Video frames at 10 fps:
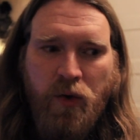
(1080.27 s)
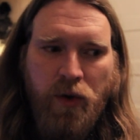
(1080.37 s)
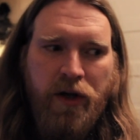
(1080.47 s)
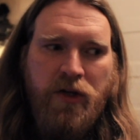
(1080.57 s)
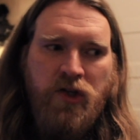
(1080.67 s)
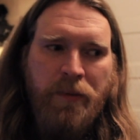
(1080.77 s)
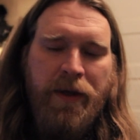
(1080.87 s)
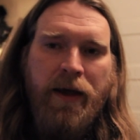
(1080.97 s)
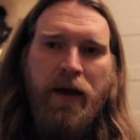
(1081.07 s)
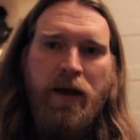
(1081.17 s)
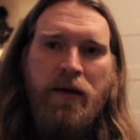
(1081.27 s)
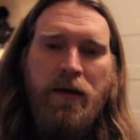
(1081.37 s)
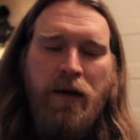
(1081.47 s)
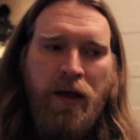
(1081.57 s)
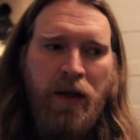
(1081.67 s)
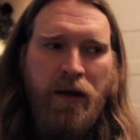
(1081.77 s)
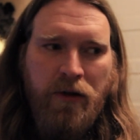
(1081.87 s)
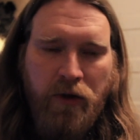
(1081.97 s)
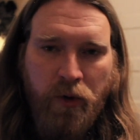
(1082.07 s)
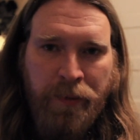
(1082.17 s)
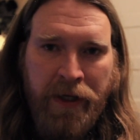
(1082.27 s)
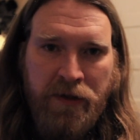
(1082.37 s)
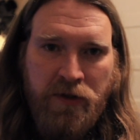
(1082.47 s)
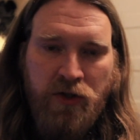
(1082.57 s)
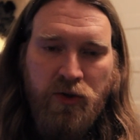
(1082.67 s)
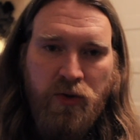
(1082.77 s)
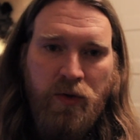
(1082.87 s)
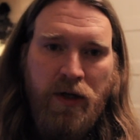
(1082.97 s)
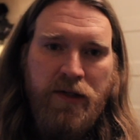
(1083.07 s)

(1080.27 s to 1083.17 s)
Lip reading: We're going to jump ahead a little bit to